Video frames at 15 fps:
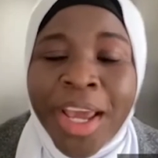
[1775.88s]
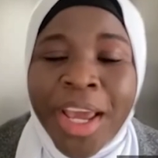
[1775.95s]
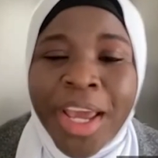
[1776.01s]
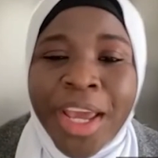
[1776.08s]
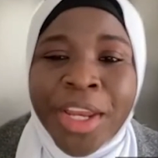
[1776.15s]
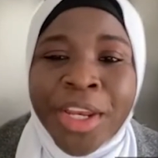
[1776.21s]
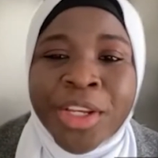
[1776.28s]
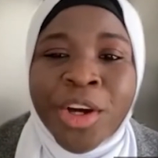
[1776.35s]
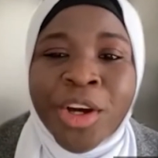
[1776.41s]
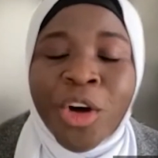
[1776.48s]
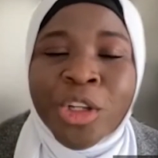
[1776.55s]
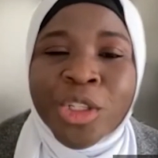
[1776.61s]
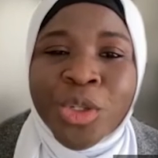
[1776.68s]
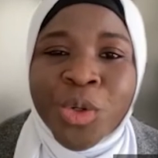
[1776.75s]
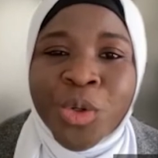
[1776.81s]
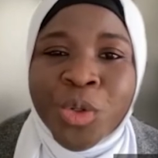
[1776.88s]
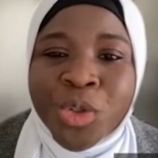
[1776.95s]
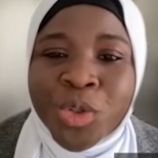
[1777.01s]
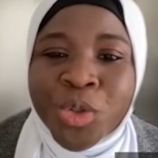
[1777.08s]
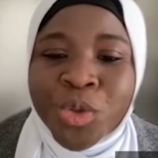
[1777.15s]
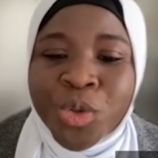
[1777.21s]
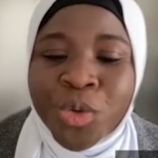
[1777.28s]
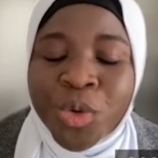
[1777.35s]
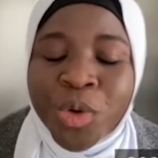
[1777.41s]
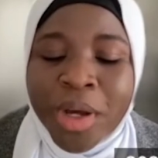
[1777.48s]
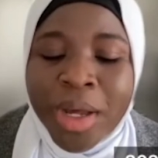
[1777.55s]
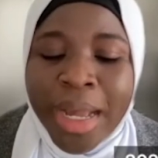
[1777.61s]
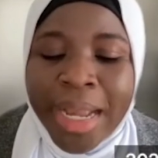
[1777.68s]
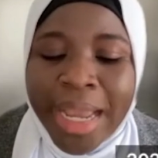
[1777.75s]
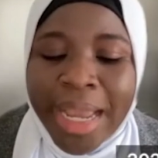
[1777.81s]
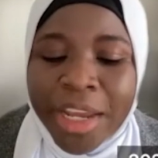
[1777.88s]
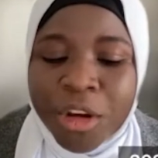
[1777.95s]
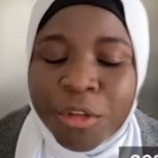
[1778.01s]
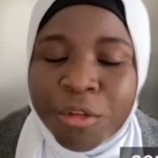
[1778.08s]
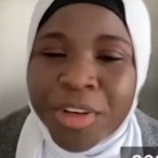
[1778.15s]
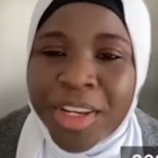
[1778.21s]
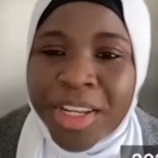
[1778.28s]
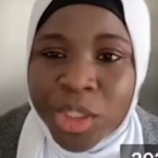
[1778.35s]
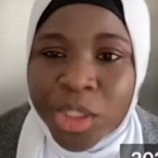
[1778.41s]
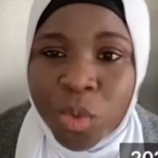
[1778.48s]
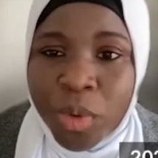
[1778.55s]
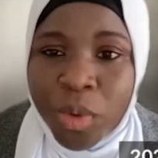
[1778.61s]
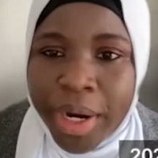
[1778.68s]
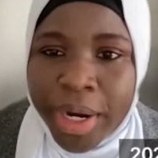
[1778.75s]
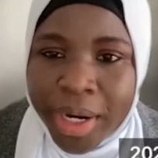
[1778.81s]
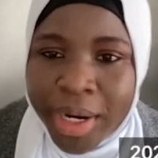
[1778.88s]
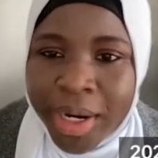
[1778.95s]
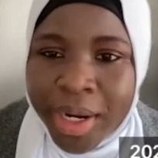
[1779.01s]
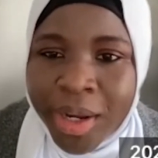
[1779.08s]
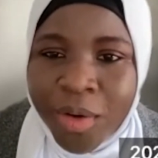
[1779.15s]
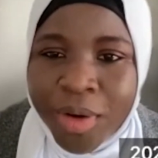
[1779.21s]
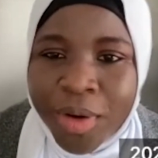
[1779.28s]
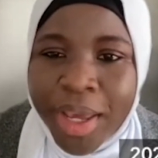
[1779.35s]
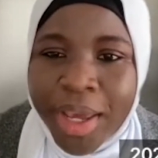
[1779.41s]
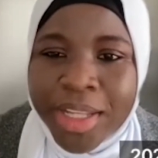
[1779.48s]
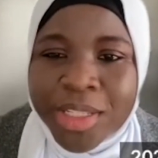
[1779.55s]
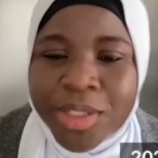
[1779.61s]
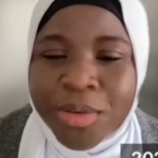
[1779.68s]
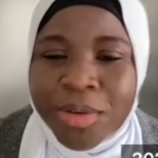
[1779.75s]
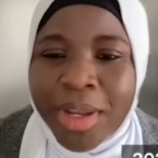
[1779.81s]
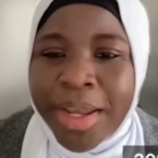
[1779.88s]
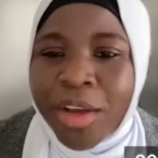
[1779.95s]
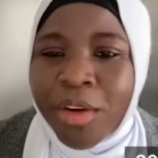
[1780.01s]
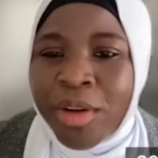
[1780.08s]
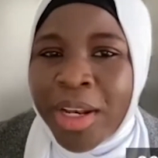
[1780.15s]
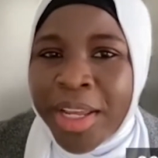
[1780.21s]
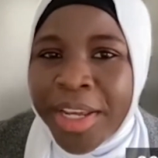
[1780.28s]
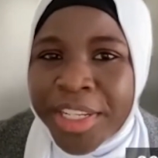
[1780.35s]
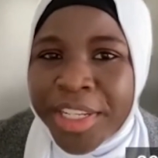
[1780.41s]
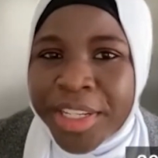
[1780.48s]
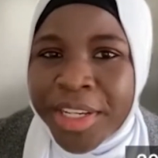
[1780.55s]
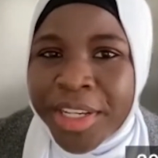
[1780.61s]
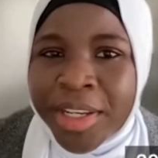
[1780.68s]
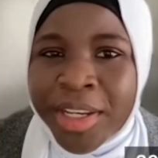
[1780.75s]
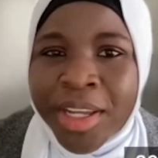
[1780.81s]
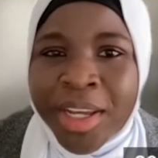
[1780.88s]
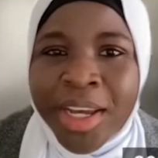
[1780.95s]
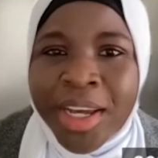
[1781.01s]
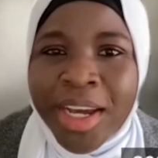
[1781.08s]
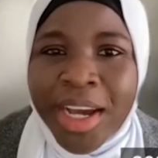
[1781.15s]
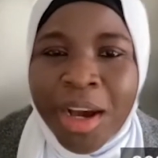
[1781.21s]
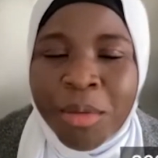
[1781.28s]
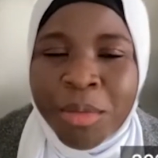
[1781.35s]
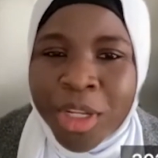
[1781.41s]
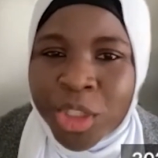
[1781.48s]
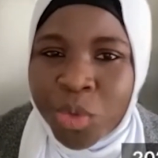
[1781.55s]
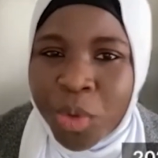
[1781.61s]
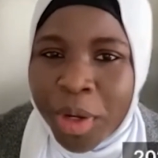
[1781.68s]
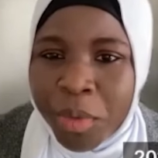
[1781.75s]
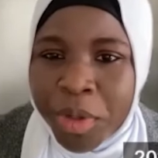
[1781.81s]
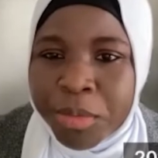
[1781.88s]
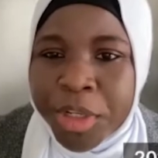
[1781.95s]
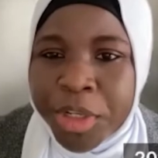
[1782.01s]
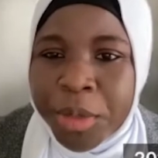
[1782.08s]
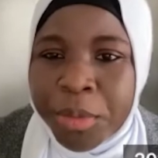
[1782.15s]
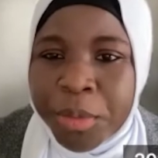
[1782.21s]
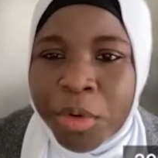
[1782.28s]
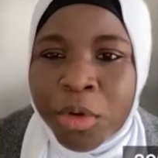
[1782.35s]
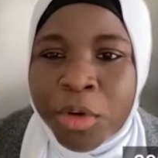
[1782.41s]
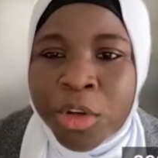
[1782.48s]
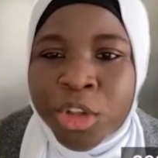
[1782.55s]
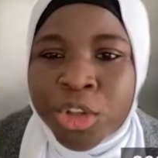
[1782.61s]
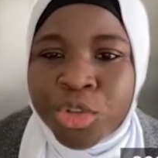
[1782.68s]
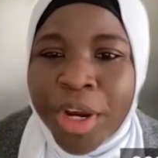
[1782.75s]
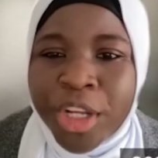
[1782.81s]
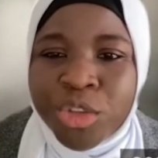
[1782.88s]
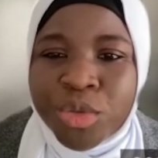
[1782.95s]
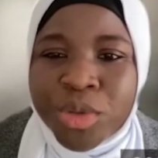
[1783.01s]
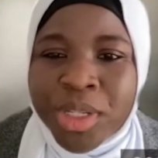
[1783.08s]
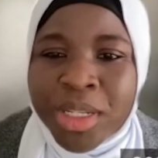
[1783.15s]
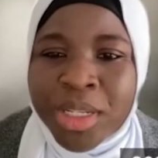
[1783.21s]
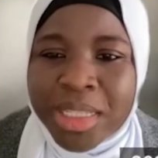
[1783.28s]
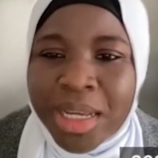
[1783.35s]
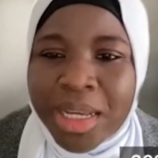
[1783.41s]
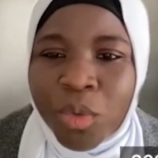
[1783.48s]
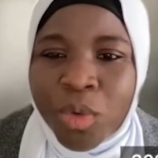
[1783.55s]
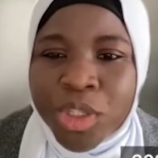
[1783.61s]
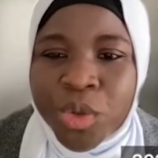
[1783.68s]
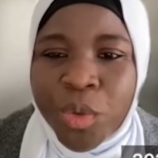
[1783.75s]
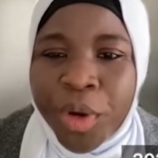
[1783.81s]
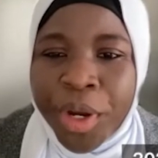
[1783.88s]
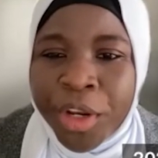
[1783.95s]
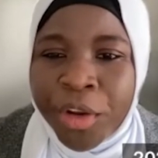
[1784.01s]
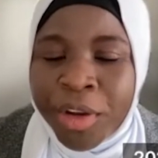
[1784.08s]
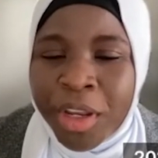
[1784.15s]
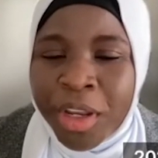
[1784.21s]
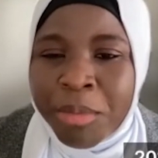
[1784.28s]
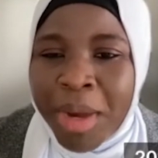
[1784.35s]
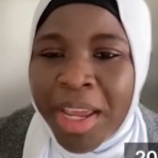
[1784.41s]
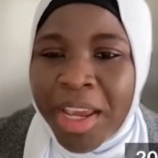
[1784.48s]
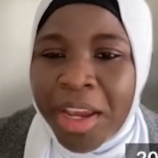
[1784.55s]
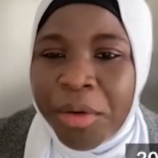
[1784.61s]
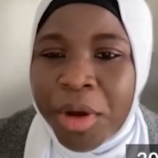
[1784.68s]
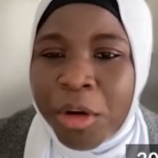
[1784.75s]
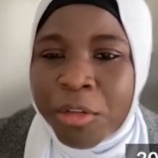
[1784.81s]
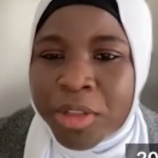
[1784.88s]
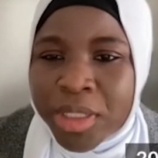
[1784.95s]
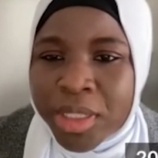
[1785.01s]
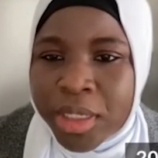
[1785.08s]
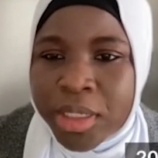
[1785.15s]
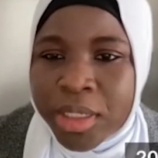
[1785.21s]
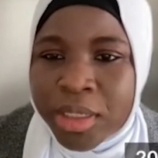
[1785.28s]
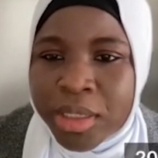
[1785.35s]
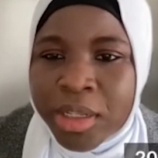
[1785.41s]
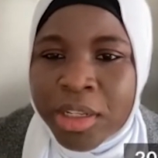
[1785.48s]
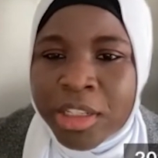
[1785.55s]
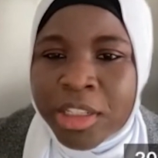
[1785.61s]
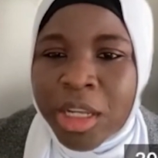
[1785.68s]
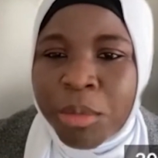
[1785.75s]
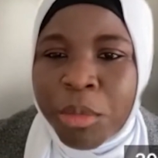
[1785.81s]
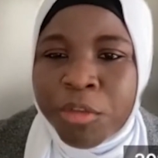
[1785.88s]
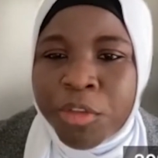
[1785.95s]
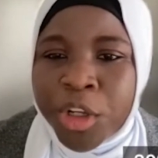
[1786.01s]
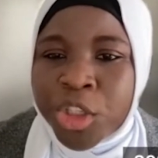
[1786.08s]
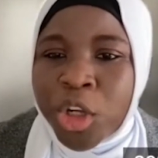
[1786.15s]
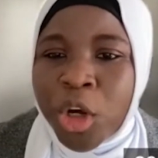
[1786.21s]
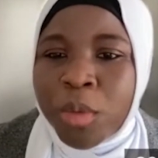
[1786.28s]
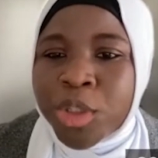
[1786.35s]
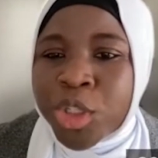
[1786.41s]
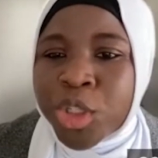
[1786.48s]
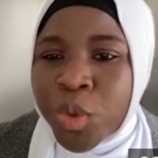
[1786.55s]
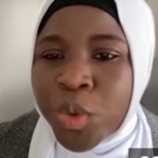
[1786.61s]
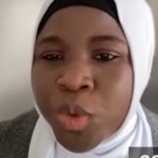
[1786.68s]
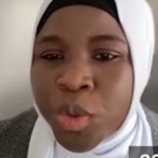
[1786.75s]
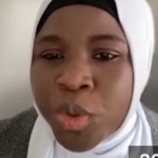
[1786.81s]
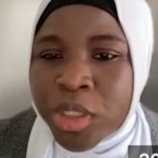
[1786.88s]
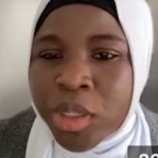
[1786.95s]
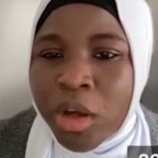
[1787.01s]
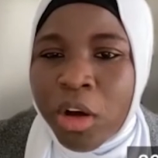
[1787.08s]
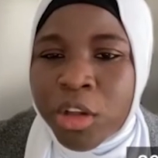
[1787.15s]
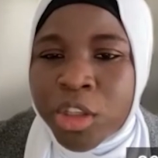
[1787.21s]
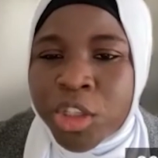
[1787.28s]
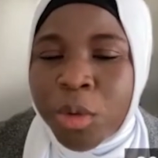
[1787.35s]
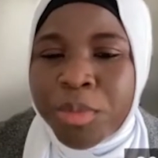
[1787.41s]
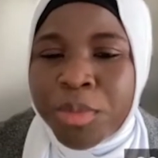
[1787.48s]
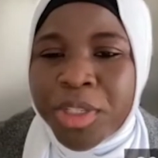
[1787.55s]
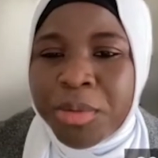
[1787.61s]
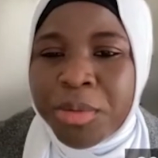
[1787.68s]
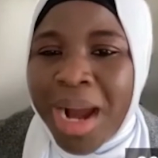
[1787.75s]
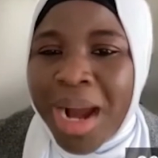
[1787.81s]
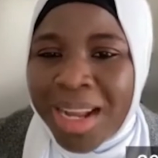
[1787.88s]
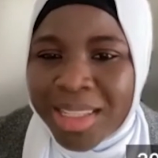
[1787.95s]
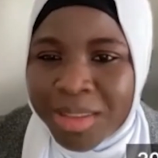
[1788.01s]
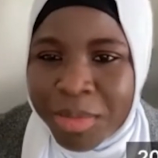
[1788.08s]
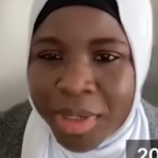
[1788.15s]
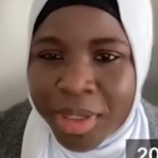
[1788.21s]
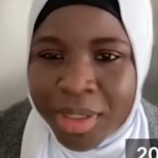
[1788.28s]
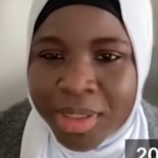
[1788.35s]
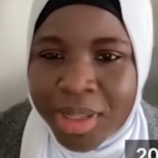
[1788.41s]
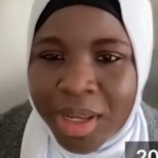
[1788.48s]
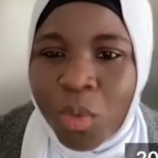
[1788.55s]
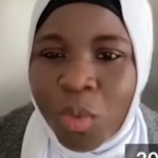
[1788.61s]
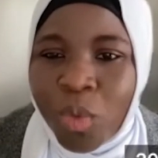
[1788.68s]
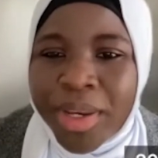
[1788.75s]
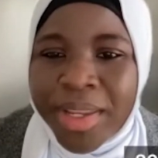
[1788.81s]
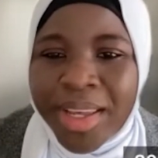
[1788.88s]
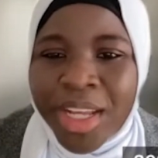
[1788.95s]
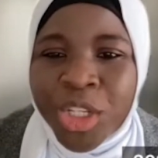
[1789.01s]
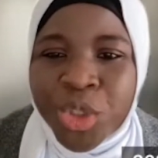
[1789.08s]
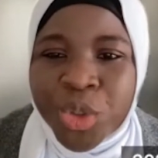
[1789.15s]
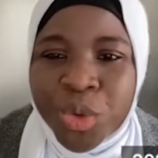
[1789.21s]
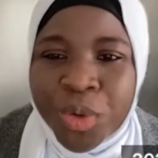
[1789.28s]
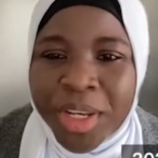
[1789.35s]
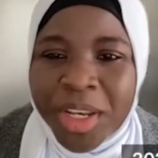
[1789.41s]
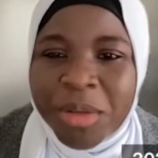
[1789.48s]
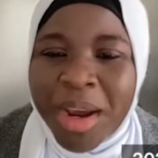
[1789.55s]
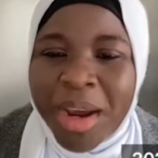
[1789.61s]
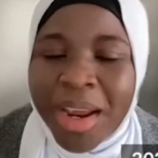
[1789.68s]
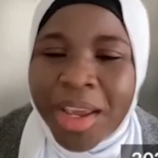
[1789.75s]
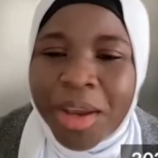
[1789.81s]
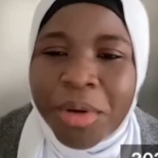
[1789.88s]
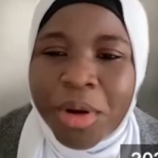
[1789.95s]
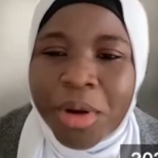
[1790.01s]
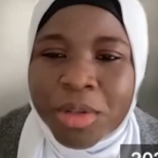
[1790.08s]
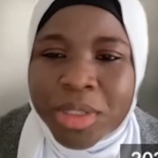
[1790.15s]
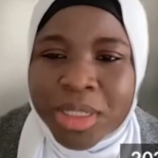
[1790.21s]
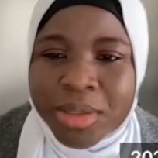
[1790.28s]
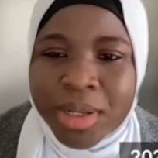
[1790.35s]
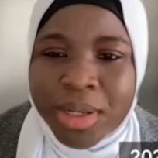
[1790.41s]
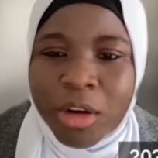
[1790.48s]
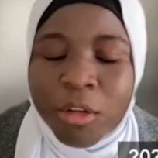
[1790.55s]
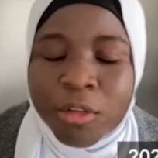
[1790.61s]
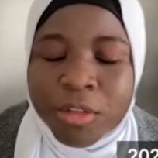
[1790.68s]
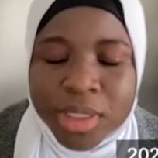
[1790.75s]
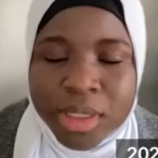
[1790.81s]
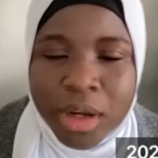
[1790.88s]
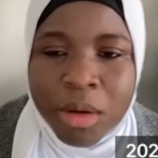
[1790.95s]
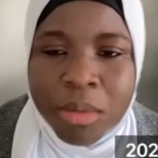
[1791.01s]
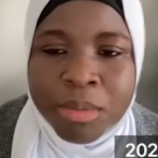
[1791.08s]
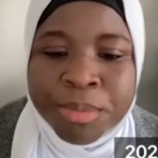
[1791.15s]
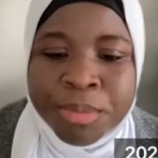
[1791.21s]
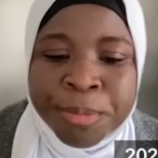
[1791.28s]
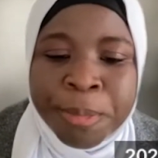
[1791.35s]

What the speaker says: And also to kind of network Okay, so like on LinkedIn, network with people, try to understand what's going on in my area of studies, some of the top schools or top departments and what they are doing in my area of STEM,